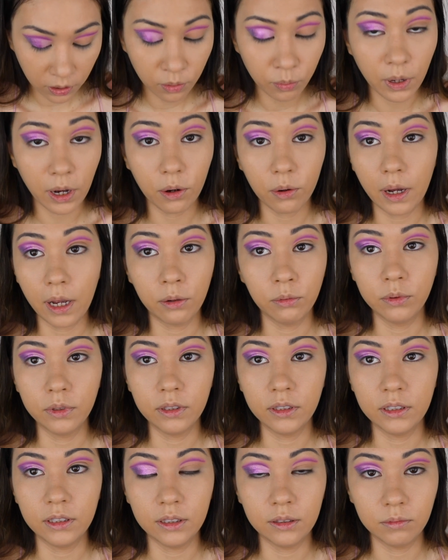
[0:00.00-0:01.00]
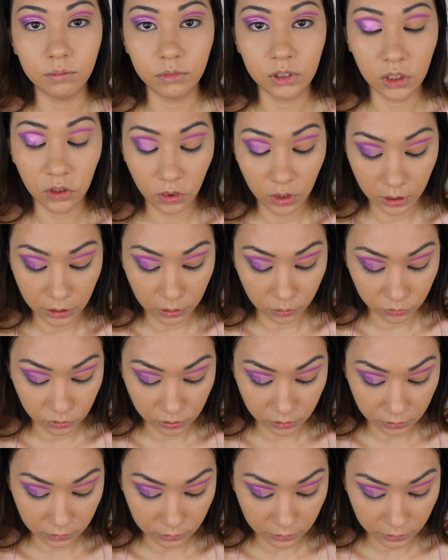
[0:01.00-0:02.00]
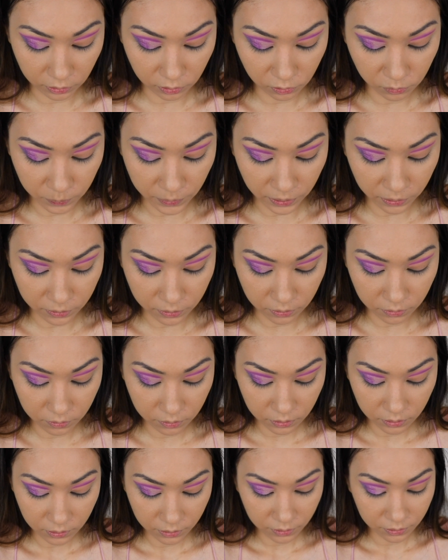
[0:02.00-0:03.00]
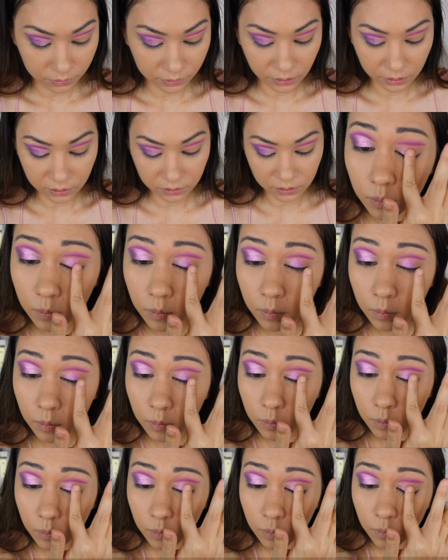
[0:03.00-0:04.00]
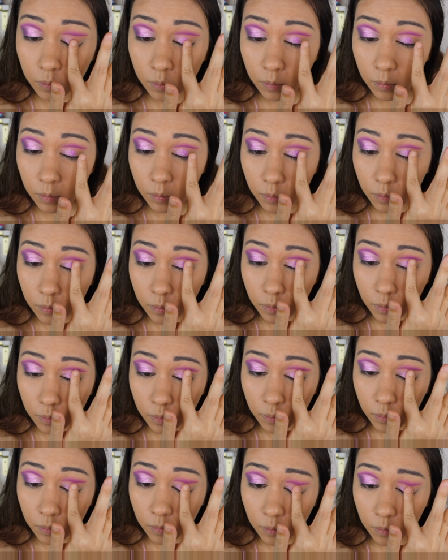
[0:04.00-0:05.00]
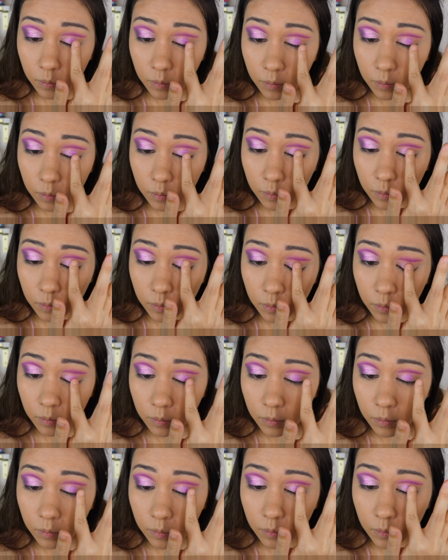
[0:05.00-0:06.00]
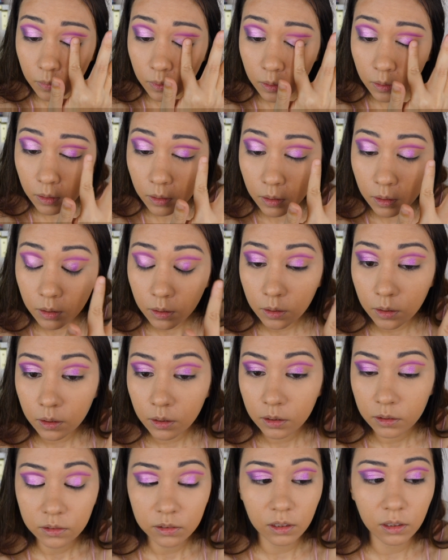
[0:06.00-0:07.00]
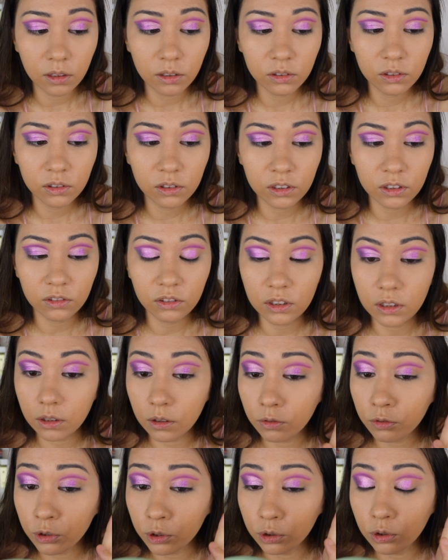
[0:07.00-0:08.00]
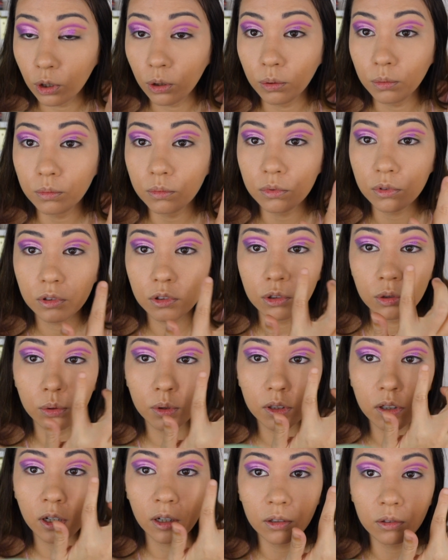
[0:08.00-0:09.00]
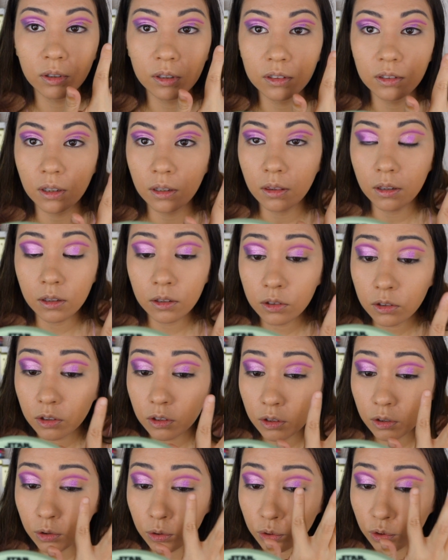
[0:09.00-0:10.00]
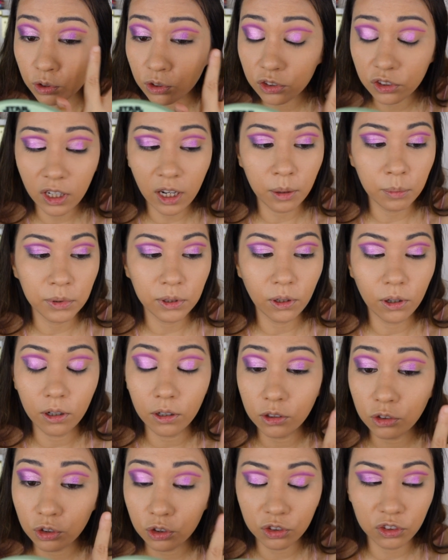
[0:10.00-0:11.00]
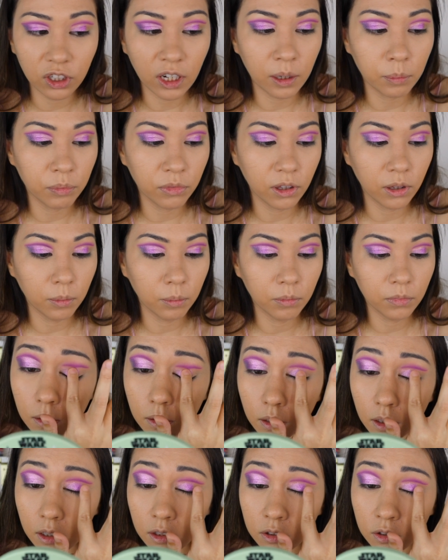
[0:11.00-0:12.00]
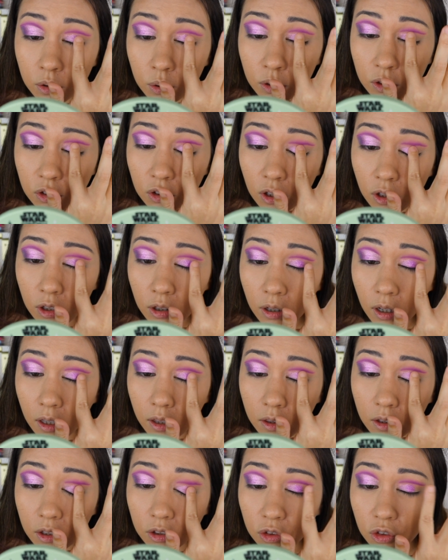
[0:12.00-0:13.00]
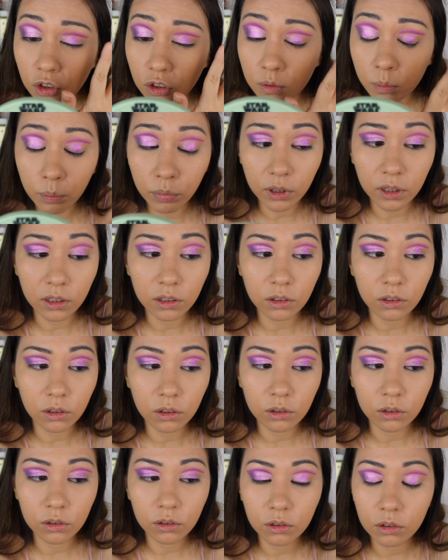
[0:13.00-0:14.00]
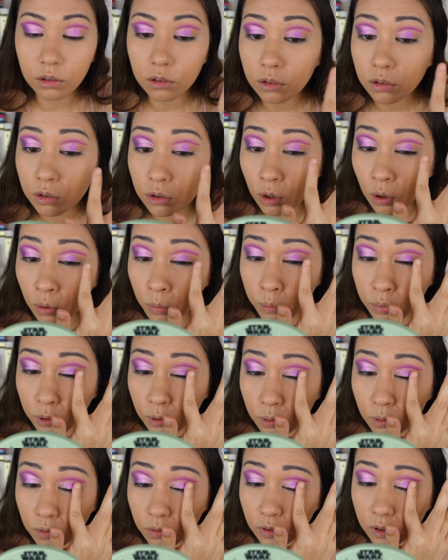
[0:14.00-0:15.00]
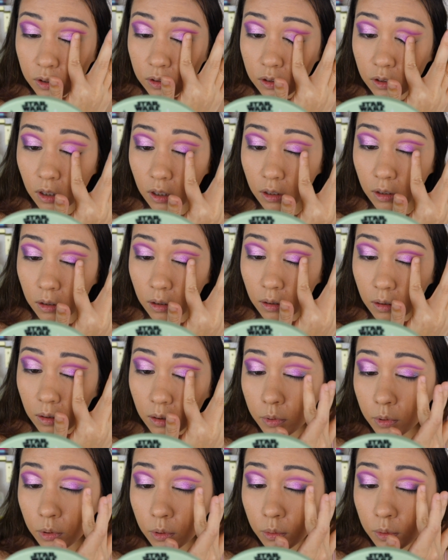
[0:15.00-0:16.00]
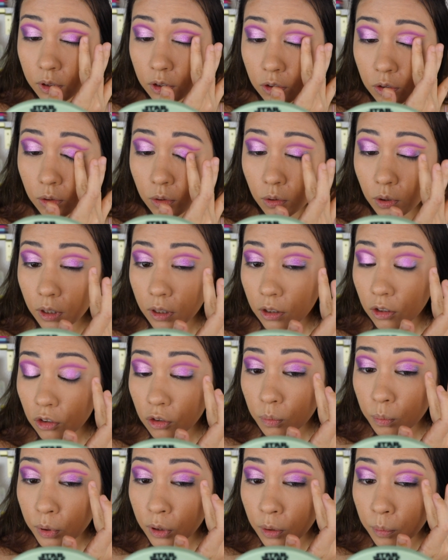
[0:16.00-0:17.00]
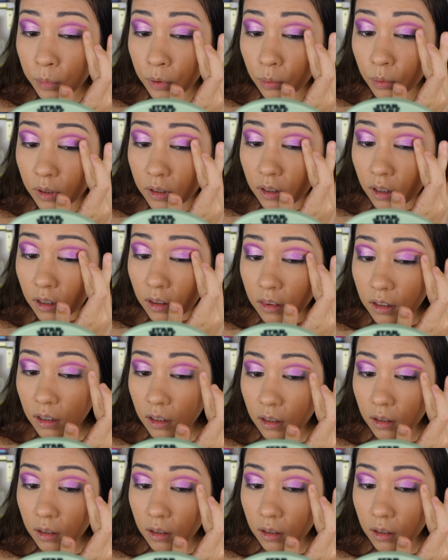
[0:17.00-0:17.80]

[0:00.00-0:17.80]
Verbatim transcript: Okay, wow, I really didn't think I was gonna like this palette, because like I said, everything looked like patchy or too pastel. See, this is easy if you don't do a cut crease like this. You just tap it on, just tap them next to each other, and they just blend so beautifully together. Bluish, grayish, purple one at the